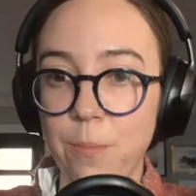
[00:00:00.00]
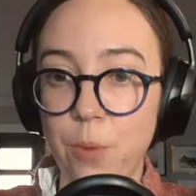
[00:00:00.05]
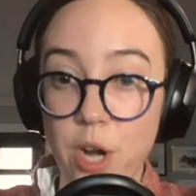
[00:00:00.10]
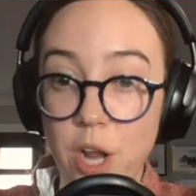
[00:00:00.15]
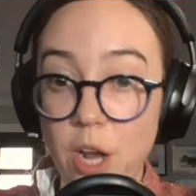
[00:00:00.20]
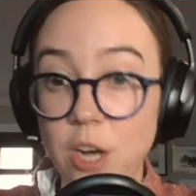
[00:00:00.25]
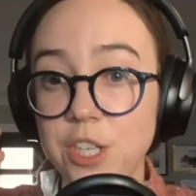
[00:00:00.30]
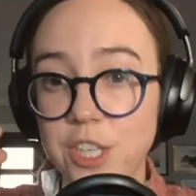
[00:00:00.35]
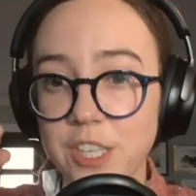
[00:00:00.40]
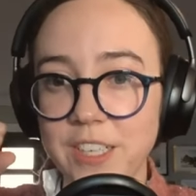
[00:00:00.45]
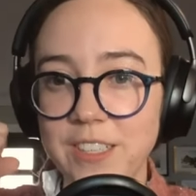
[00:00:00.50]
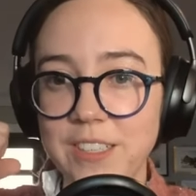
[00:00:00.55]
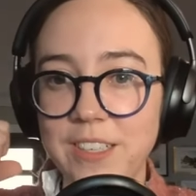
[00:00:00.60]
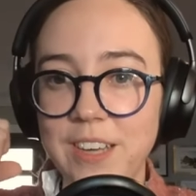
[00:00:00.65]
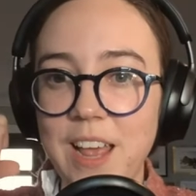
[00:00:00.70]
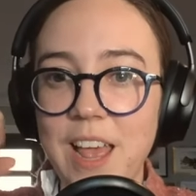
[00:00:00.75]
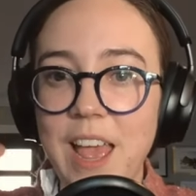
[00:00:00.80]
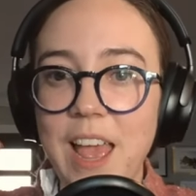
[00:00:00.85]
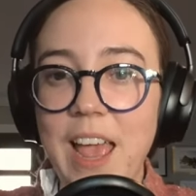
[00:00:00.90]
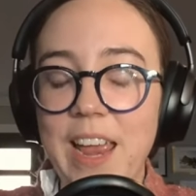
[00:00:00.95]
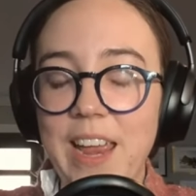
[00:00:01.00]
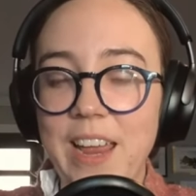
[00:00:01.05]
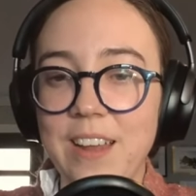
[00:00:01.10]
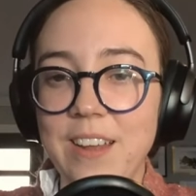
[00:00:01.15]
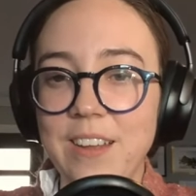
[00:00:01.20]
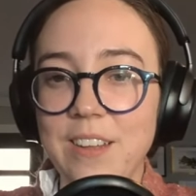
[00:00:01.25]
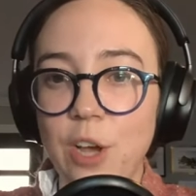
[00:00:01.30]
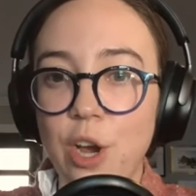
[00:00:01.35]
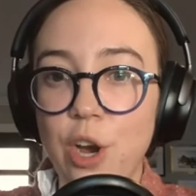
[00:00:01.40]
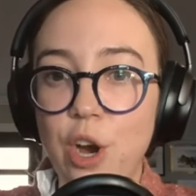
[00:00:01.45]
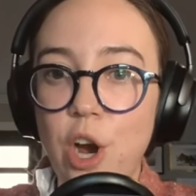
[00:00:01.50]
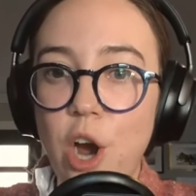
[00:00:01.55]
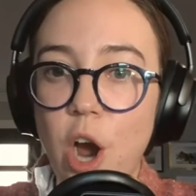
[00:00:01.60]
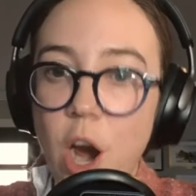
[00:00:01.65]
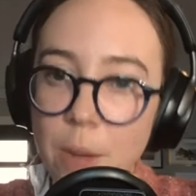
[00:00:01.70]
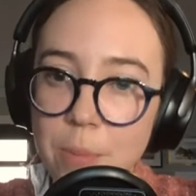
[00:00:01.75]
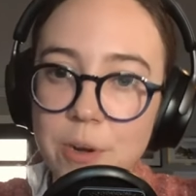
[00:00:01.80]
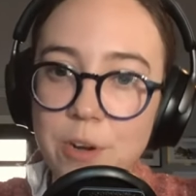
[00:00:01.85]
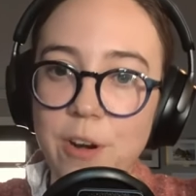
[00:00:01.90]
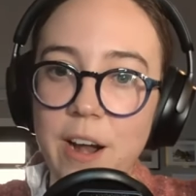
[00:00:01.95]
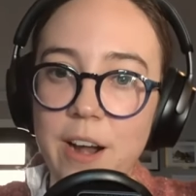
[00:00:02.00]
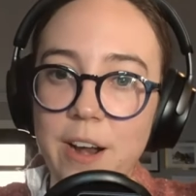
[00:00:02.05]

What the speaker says: production and the carbon